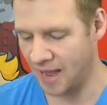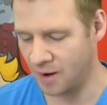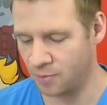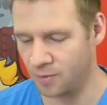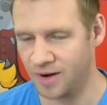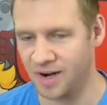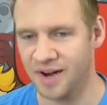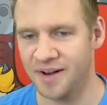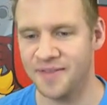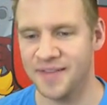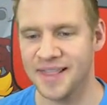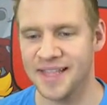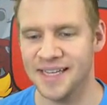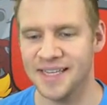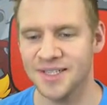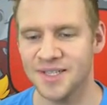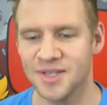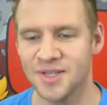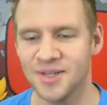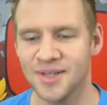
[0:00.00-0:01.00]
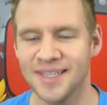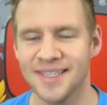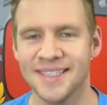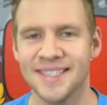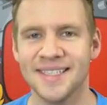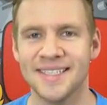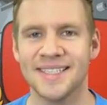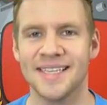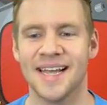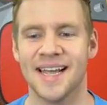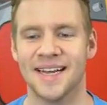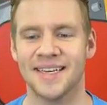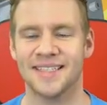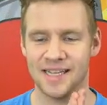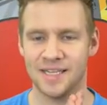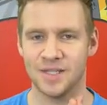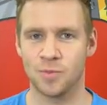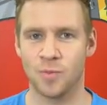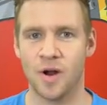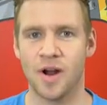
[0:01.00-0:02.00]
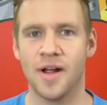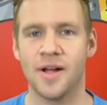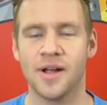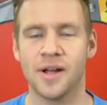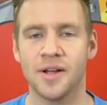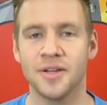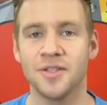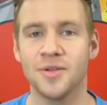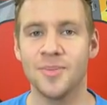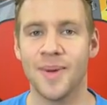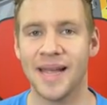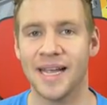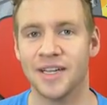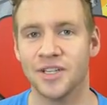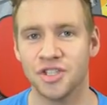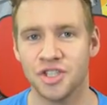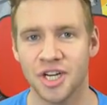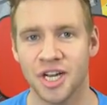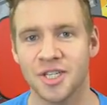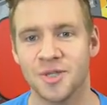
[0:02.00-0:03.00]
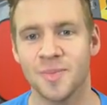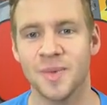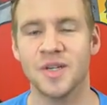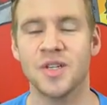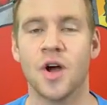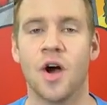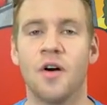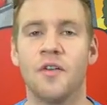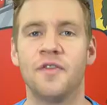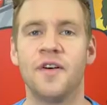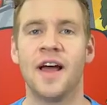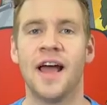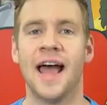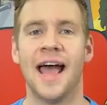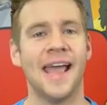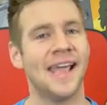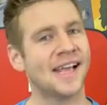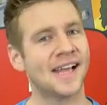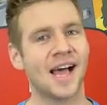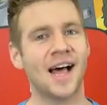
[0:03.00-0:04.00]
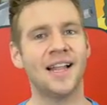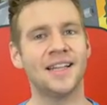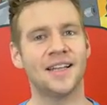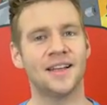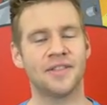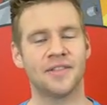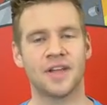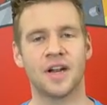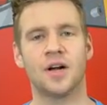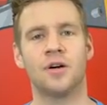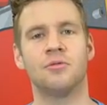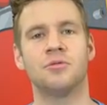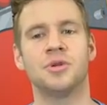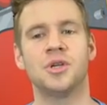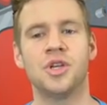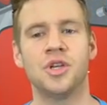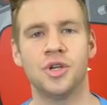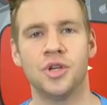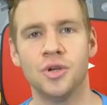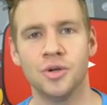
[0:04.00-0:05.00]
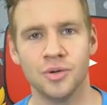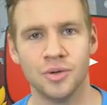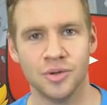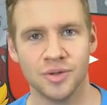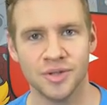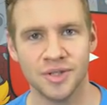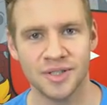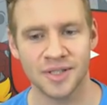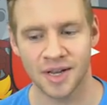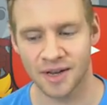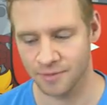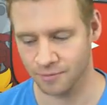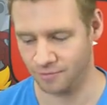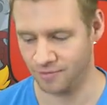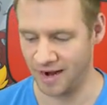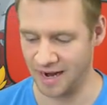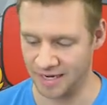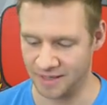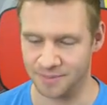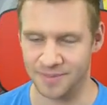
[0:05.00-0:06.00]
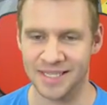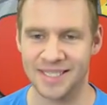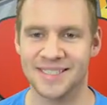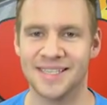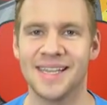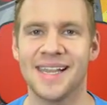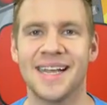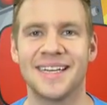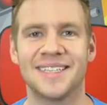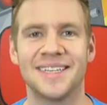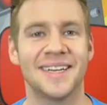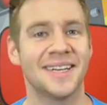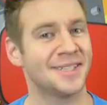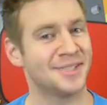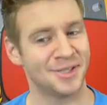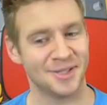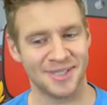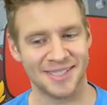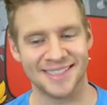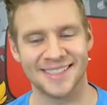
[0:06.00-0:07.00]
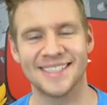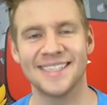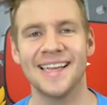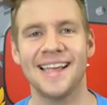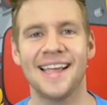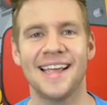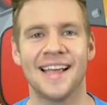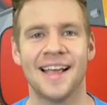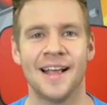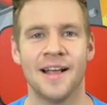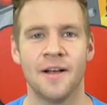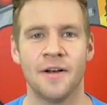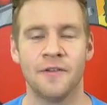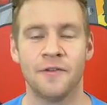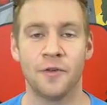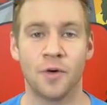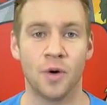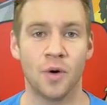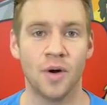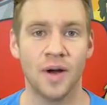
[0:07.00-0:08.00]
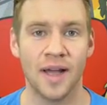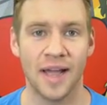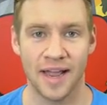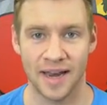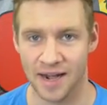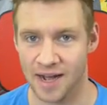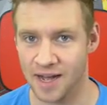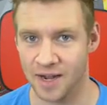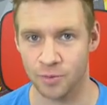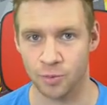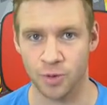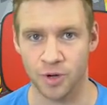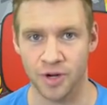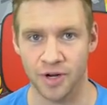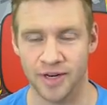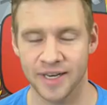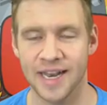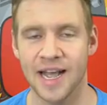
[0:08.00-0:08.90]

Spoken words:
And wherever these two intersect is where I'm going to make a judgment of a color that I will use, randomly selected, as you can see, for an artwork.